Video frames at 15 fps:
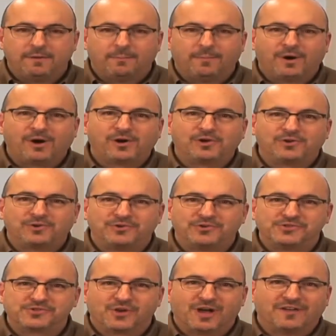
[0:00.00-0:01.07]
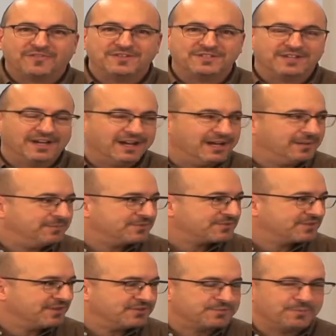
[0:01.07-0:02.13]
Marketers
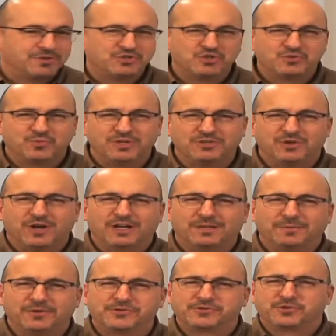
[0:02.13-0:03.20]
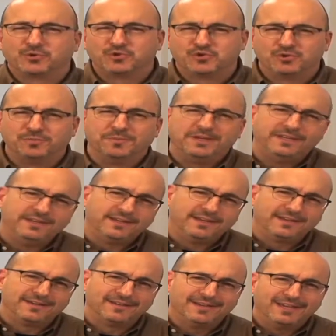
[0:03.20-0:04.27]
oftentimes, as much as we talk about social
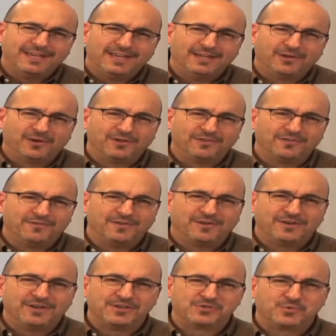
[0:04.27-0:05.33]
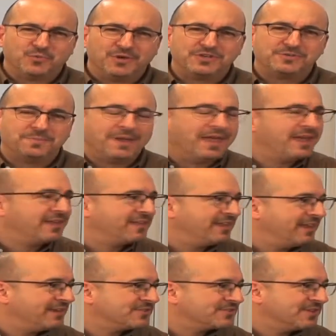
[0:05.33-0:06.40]
media and all the various whiz-bang
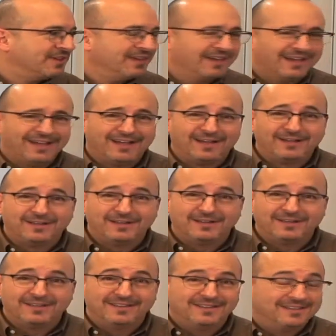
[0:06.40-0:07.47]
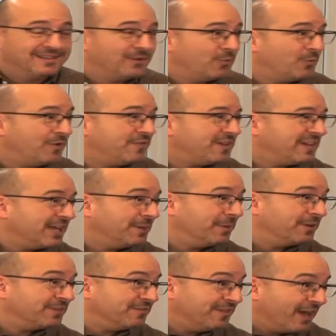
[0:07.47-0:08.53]
things, uh, we forget
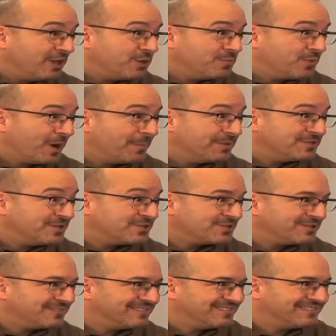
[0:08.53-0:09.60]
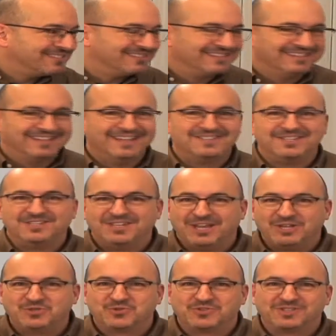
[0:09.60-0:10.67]
about the value proposition. Mm-hmm. It's a
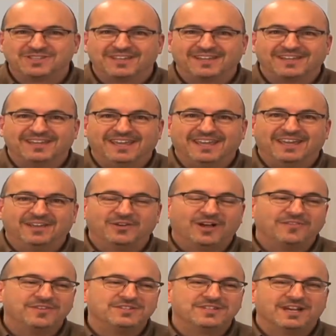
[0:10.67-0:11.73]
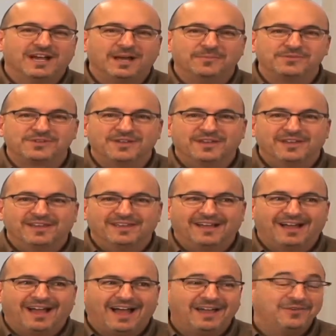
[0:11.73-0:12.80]
dangerous thing, and oftentimes
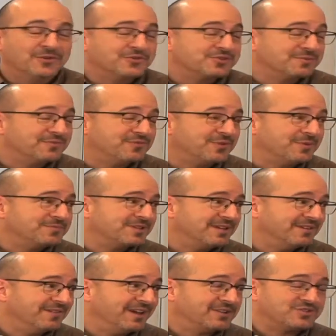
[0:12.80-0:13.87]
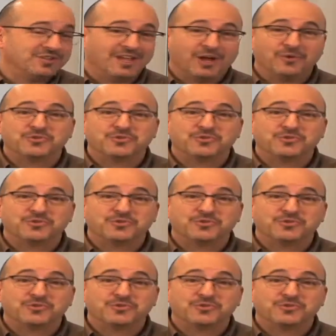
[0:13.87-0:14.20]
I know some firms that have actually